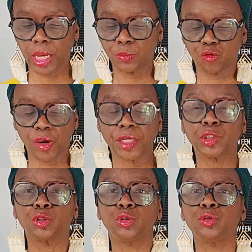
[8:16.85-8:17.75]
I'm trying
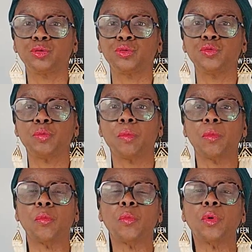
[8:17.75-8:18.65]
to
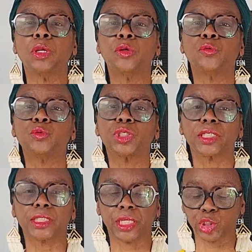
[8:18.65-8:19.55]
use
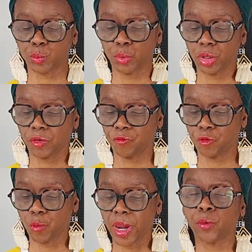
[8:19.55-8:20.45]
a sketchbook
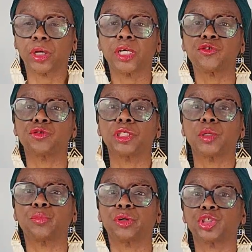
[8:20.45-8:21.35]
for my 100
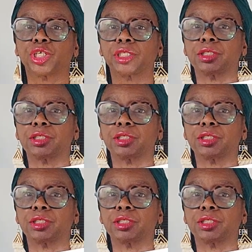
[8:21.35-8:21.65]
day project